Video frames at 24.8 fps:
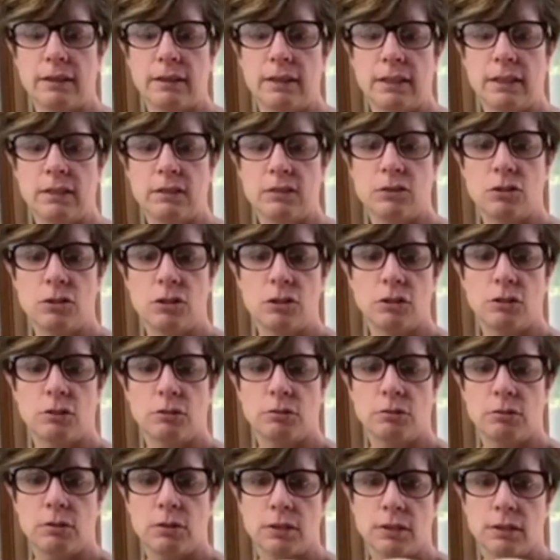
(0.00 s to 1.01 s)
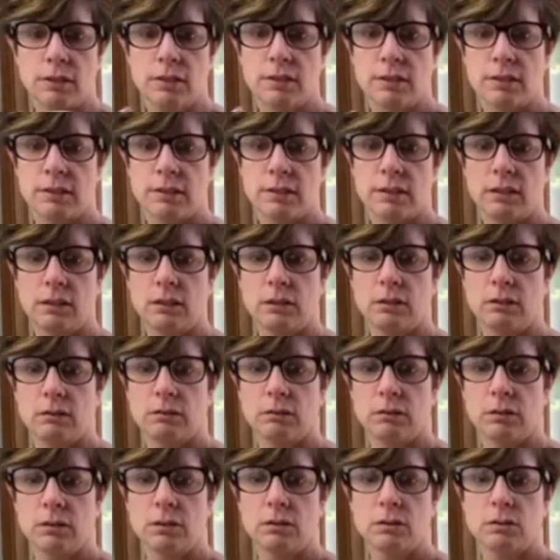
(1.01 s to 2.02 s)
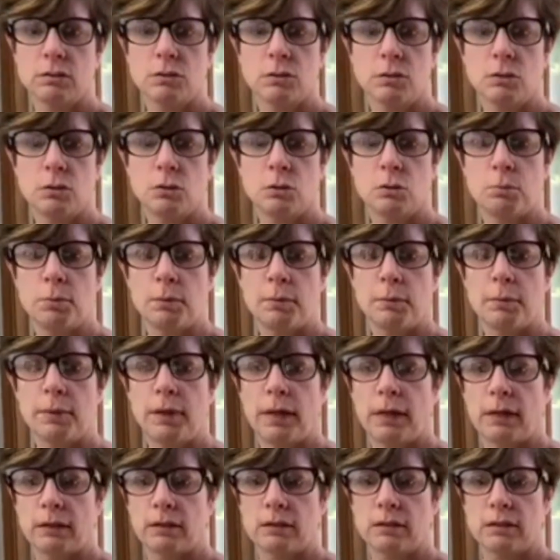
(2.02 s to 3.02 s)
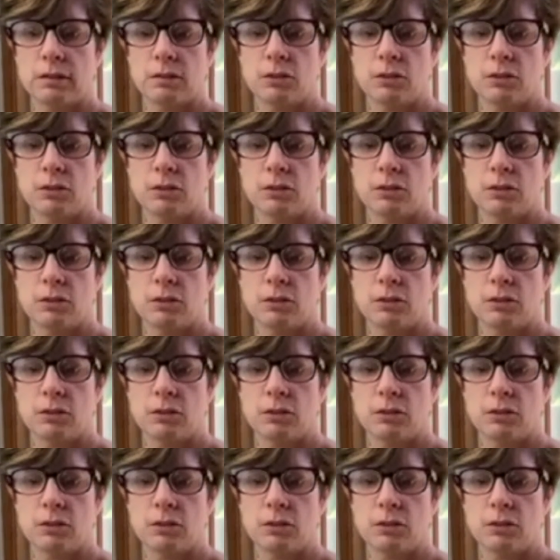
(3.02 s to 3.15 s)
into this little tube box